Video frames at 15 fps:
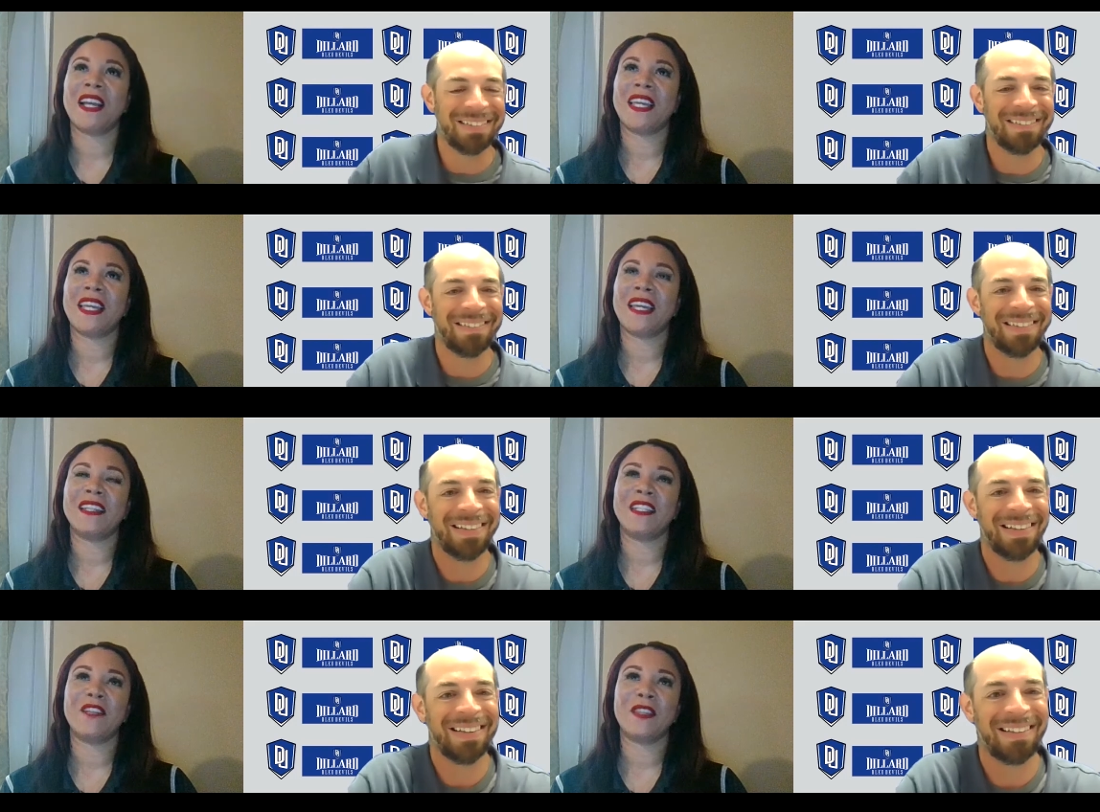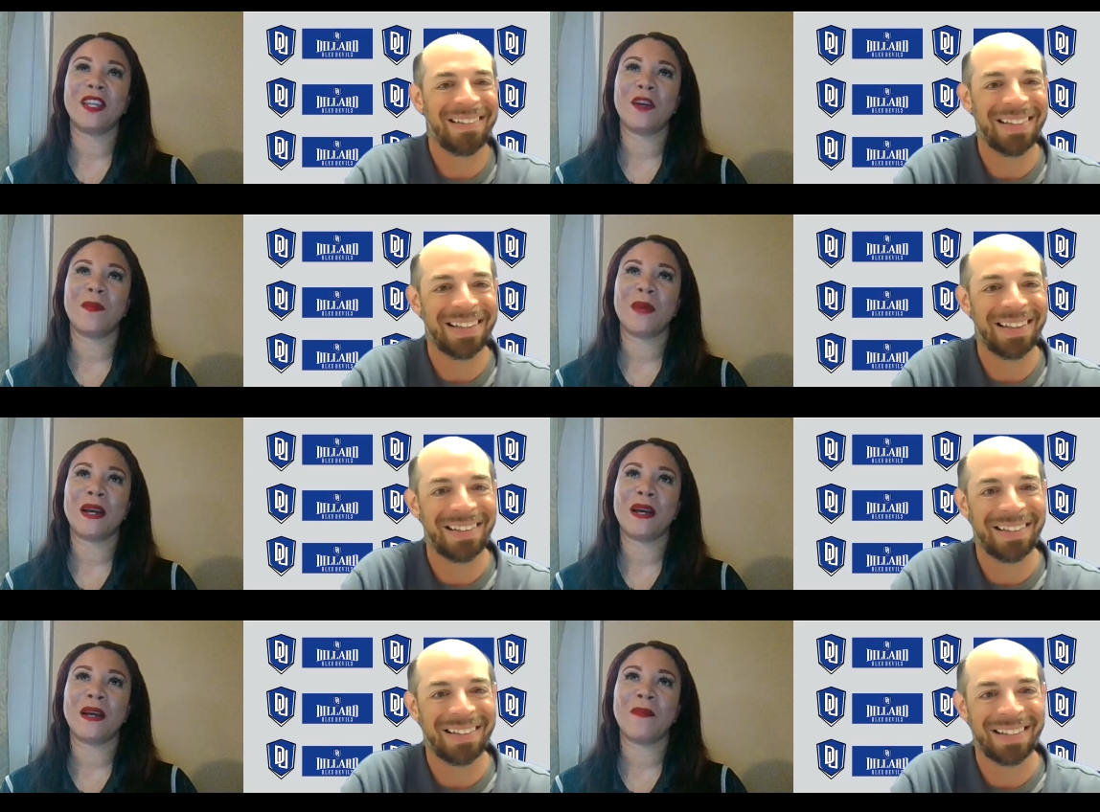Speaker 1: I can't live
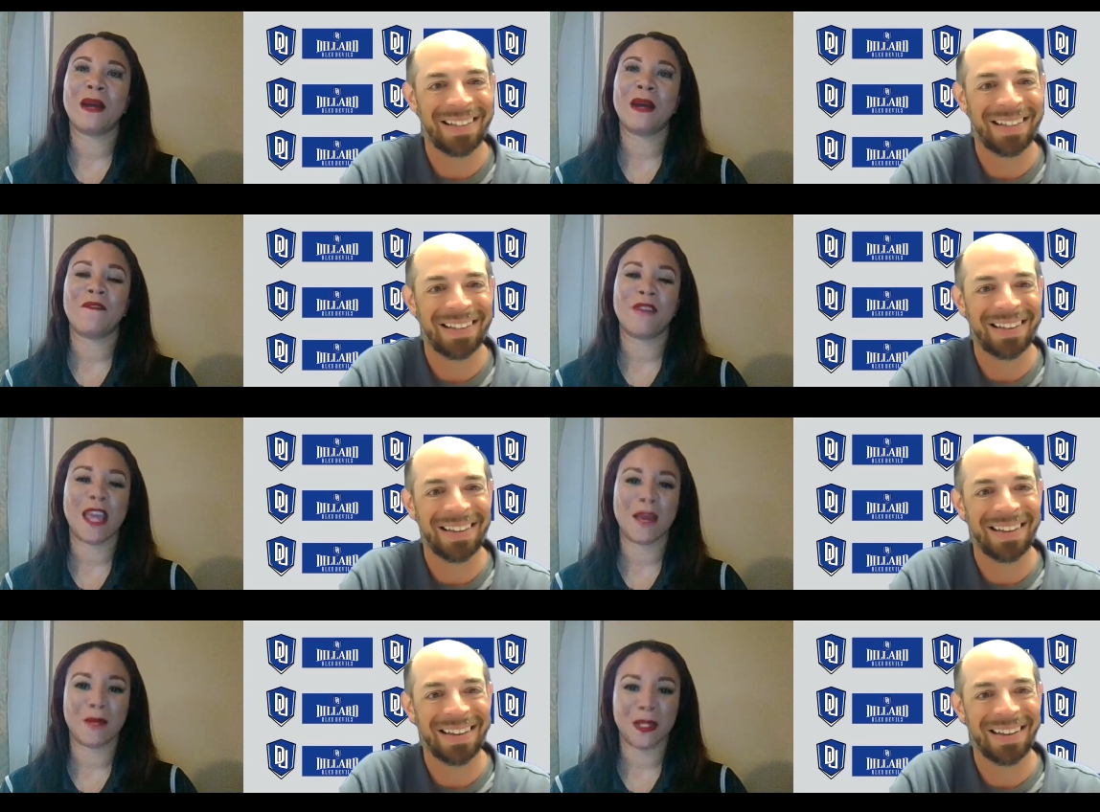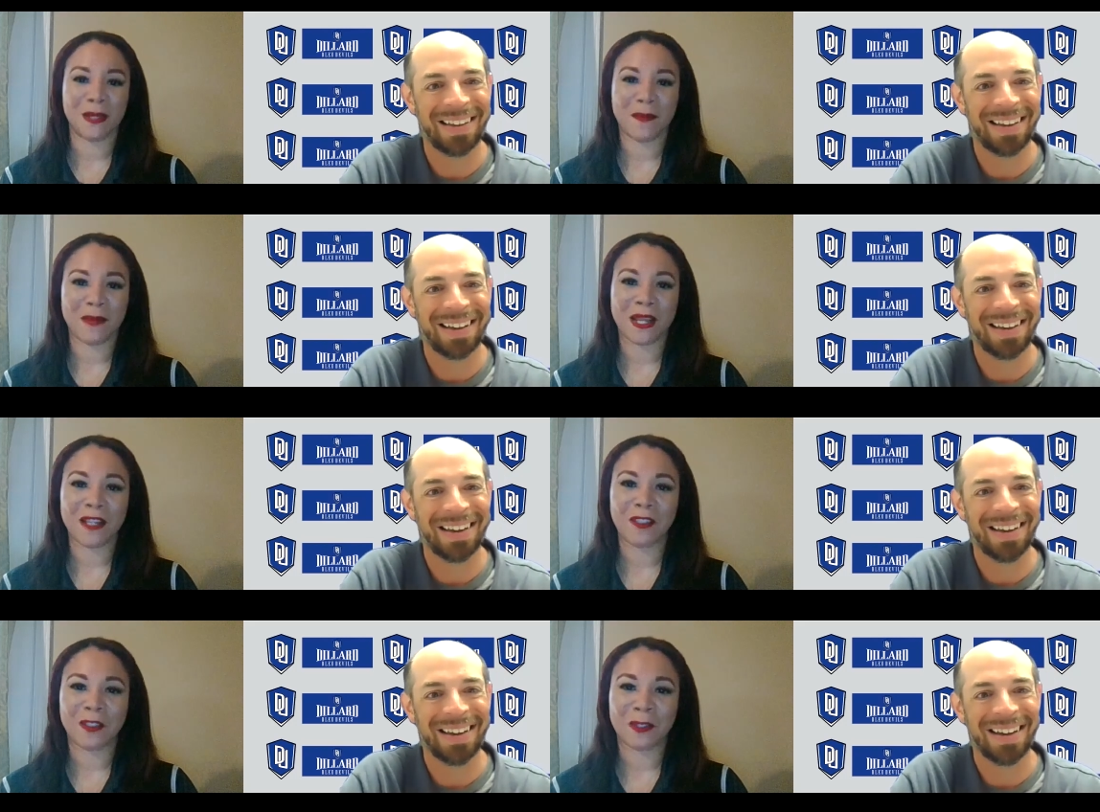without my my family, like
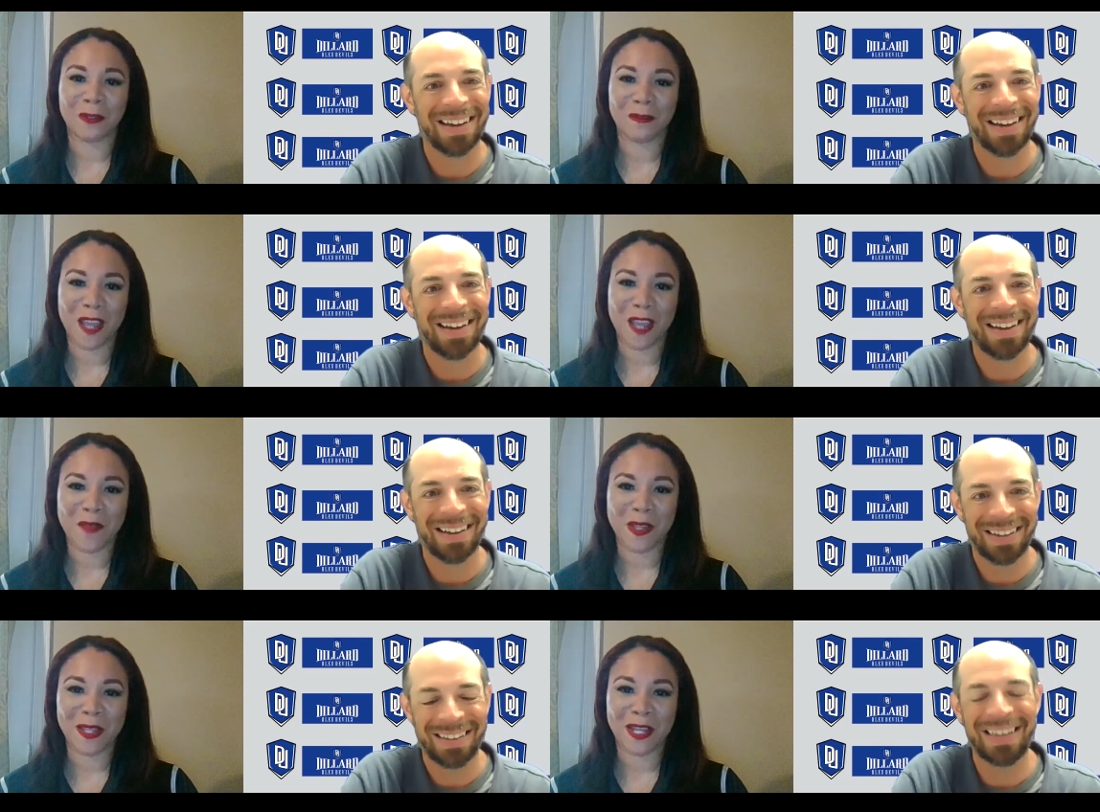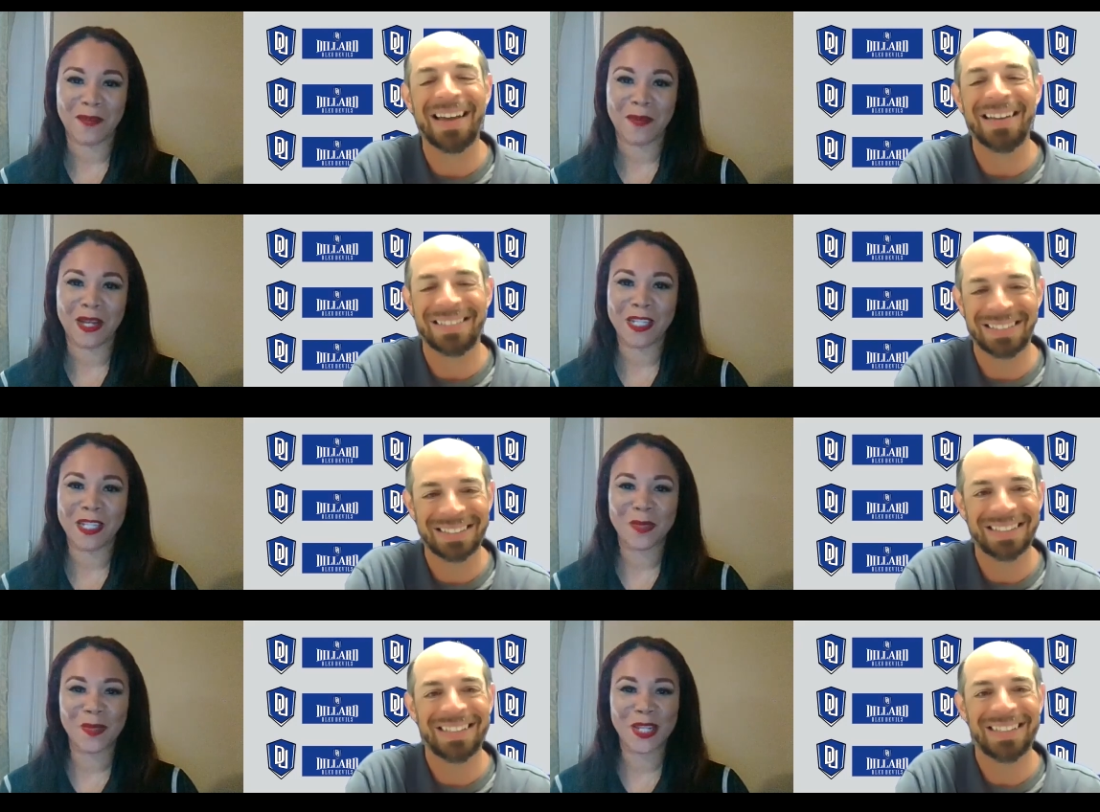my integral family, like my
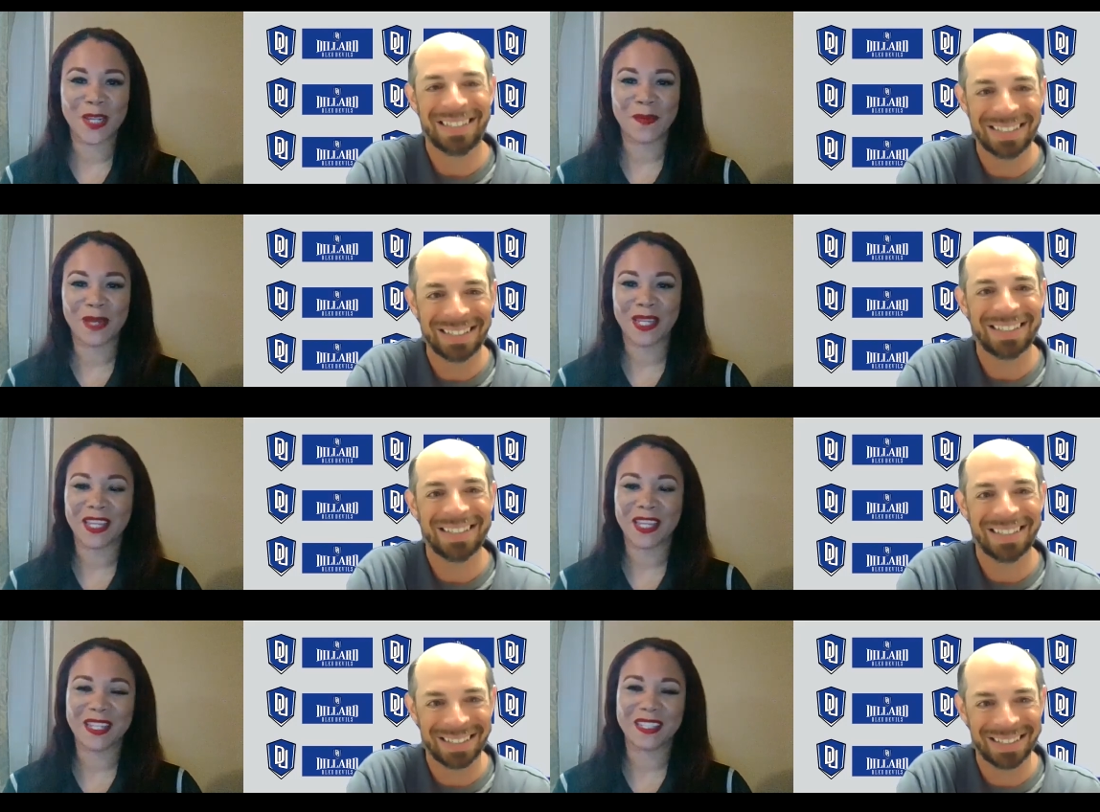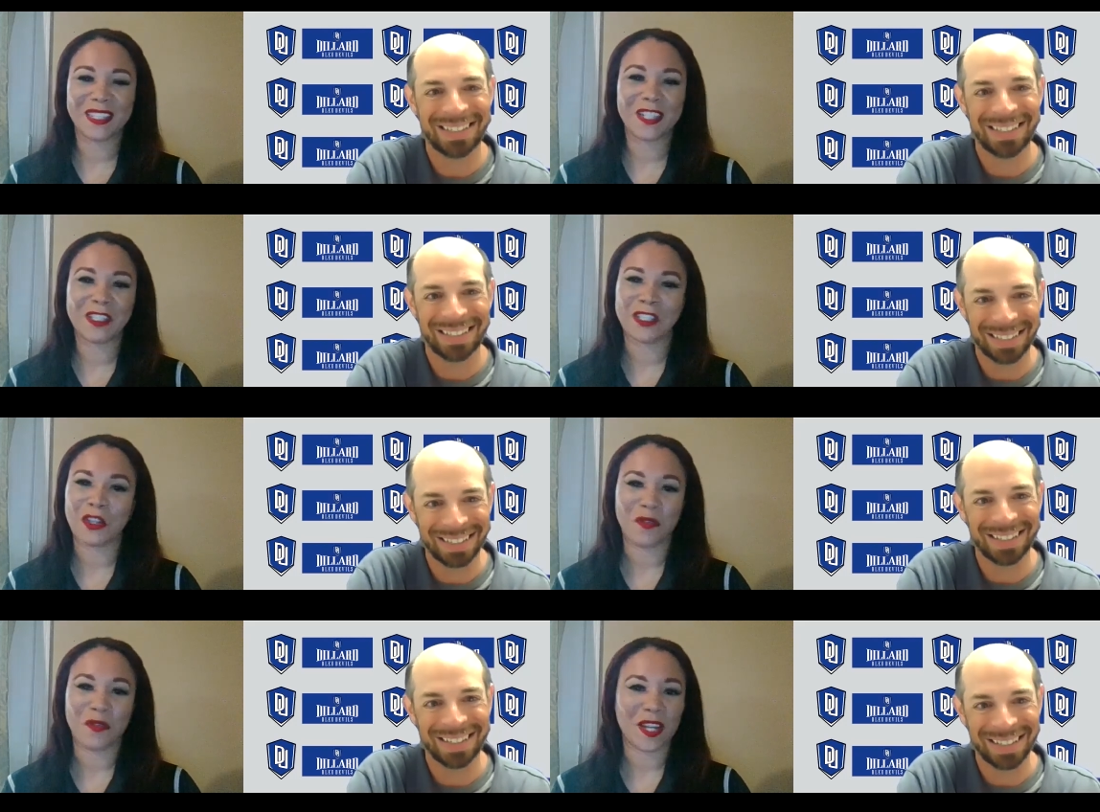husband and my kids. They're
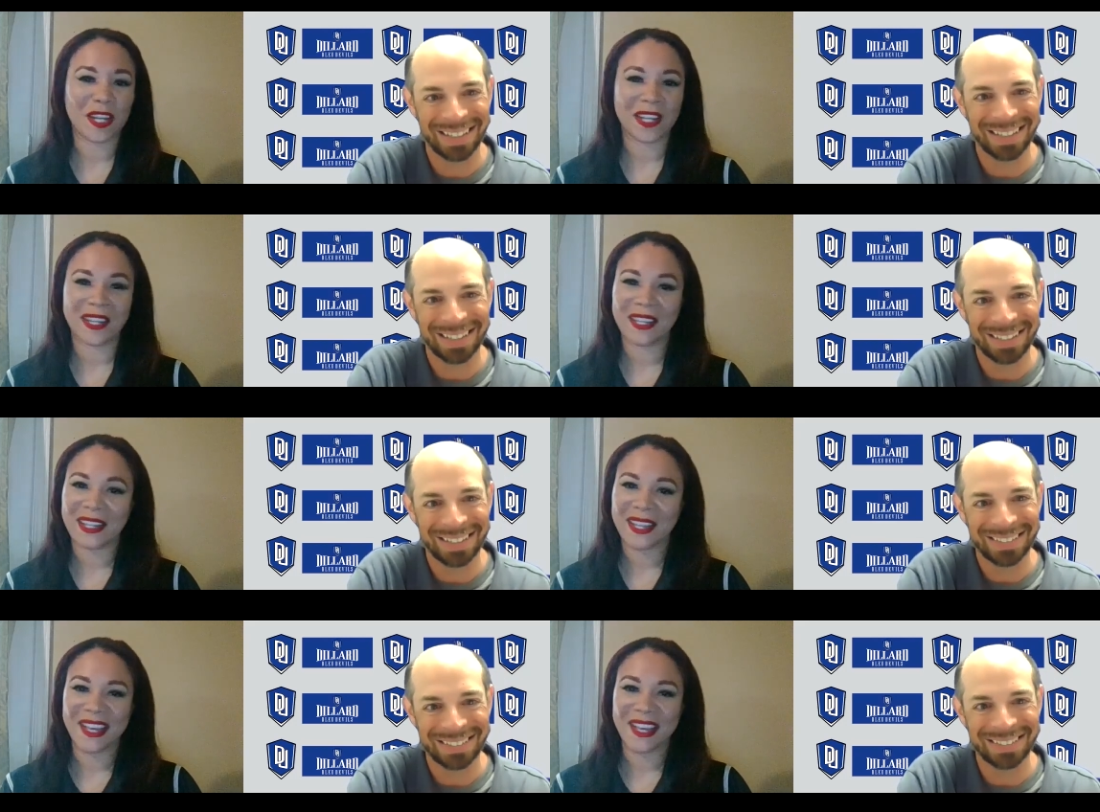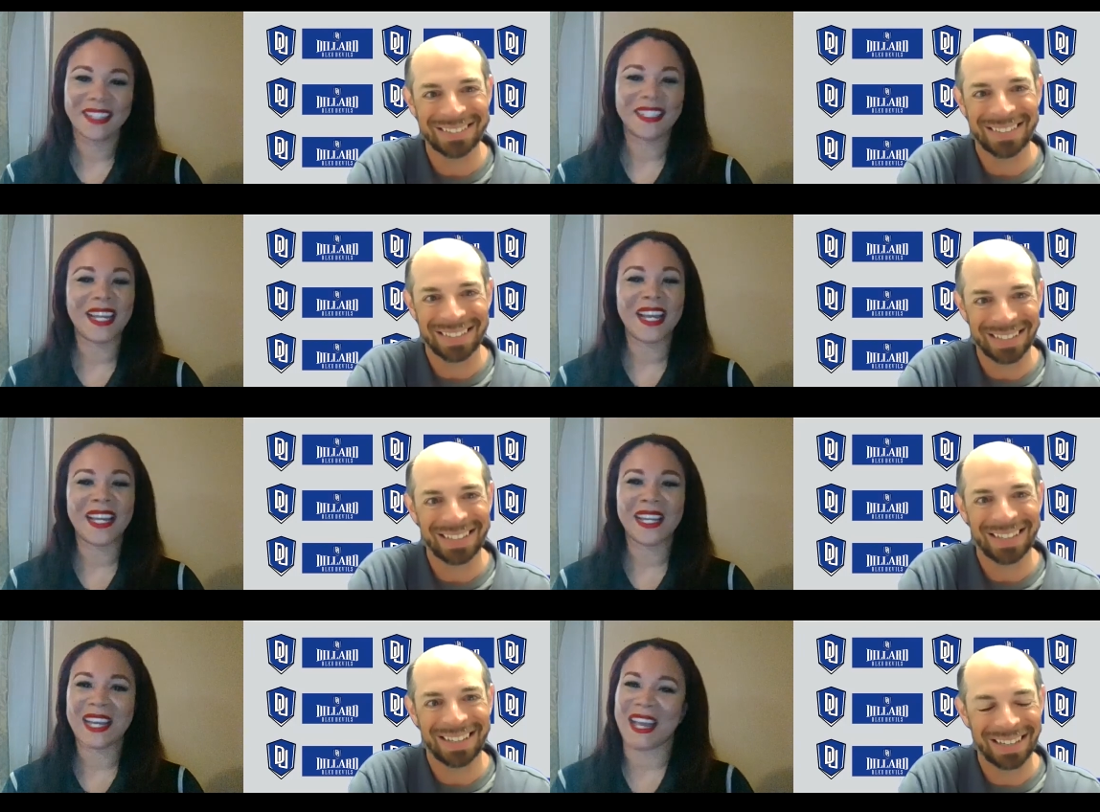so funny.
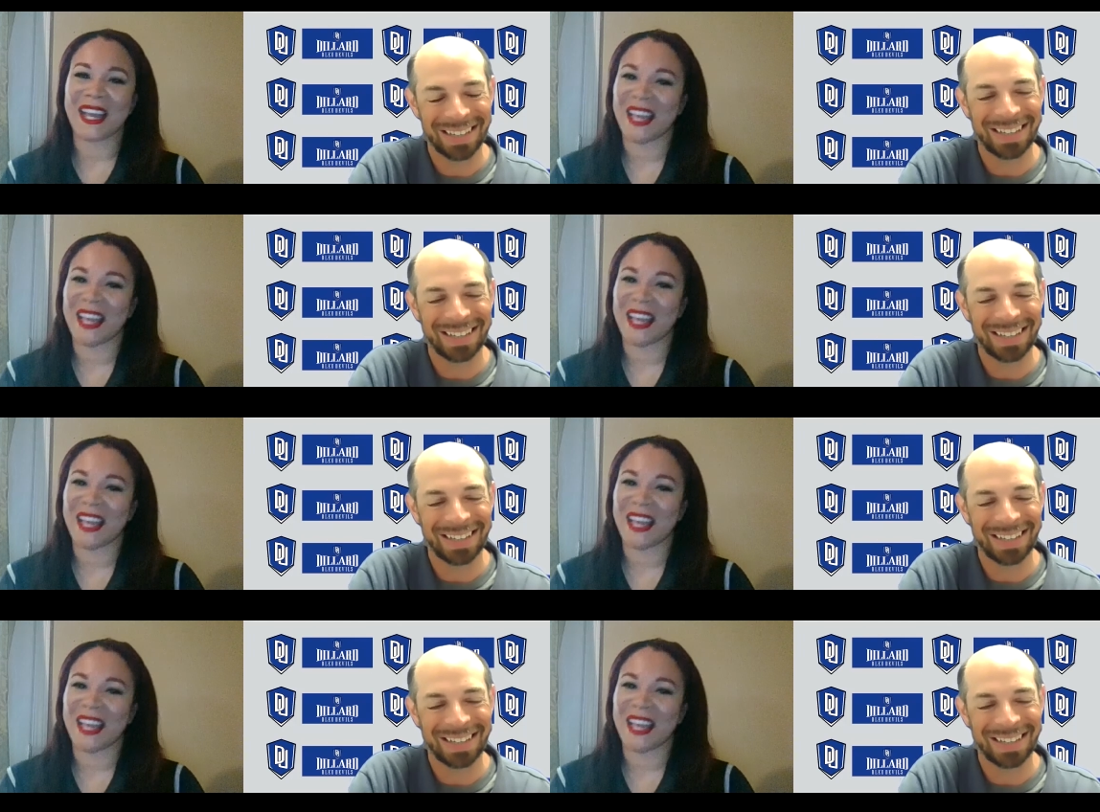Like